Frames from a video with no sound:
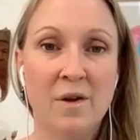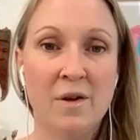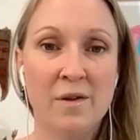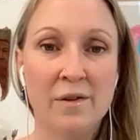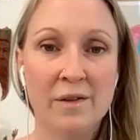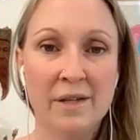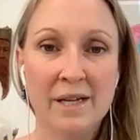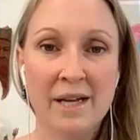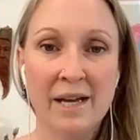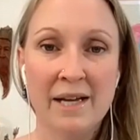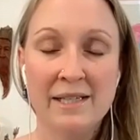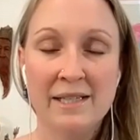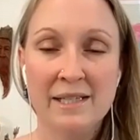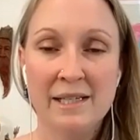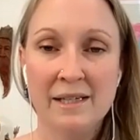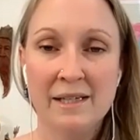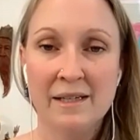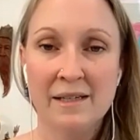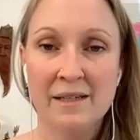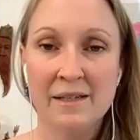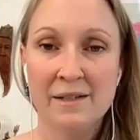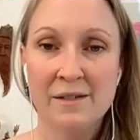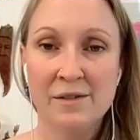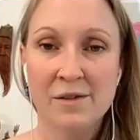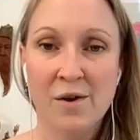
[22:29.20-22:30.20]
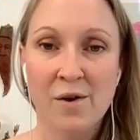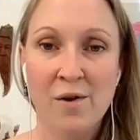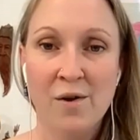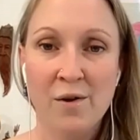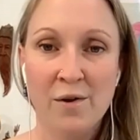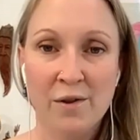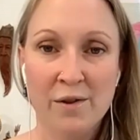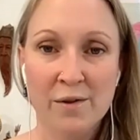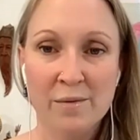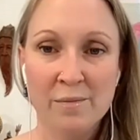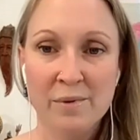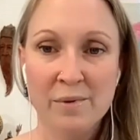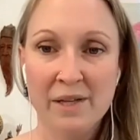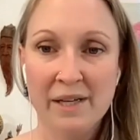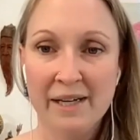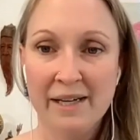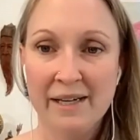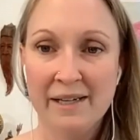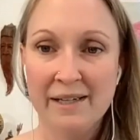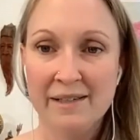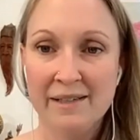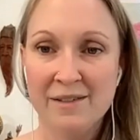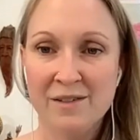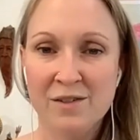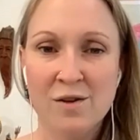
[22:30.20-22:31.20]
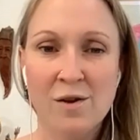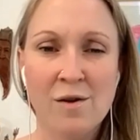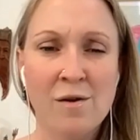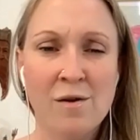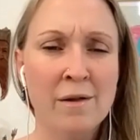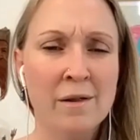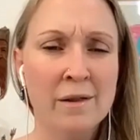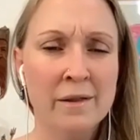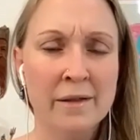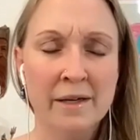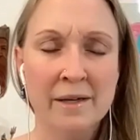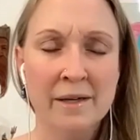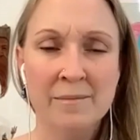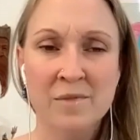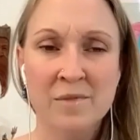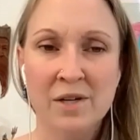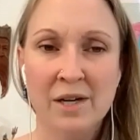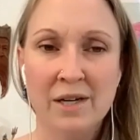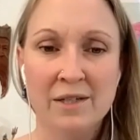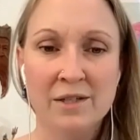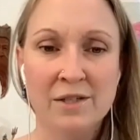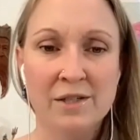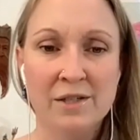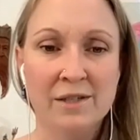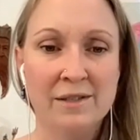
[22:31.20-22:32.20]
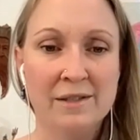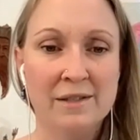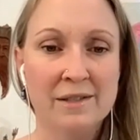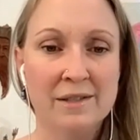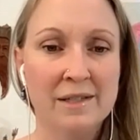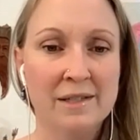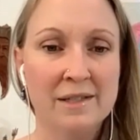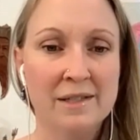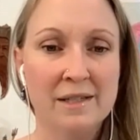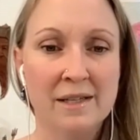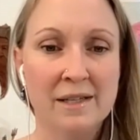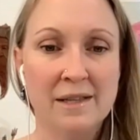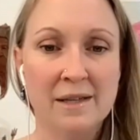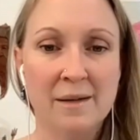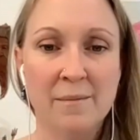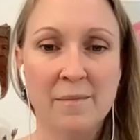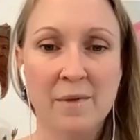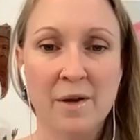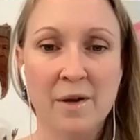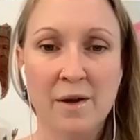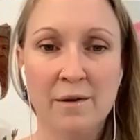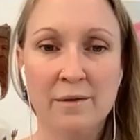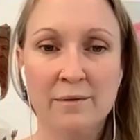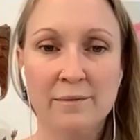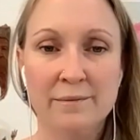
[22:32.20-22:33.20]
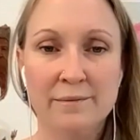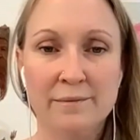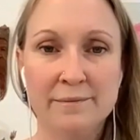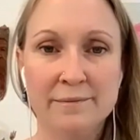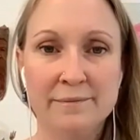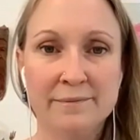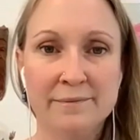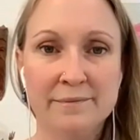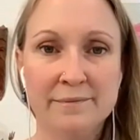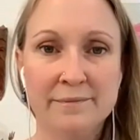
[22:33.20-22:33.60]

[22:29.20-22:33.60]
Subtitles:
All the ideas, all the plans, all the objections, let's let them go.